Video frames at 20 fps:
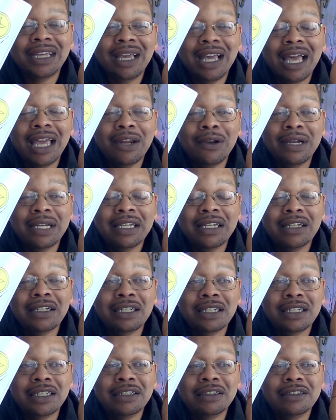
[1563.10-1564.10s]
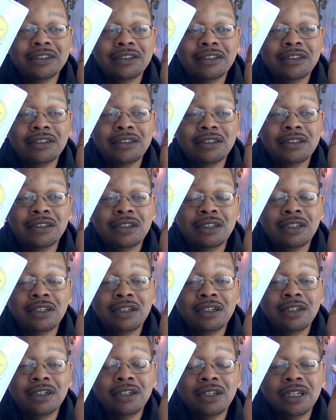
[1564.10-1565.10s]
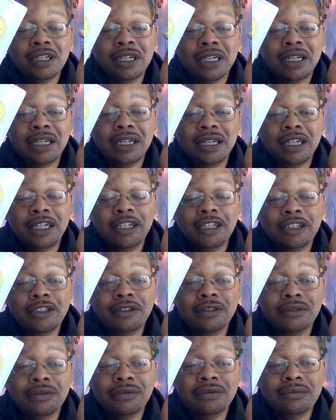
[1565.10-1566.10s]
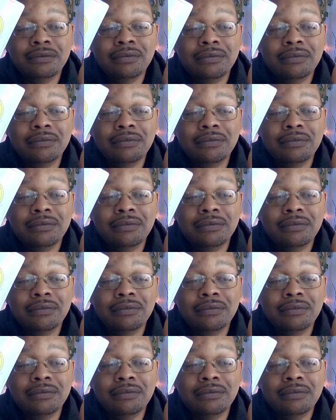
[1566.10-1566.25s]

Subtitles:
how do I hear it? Um,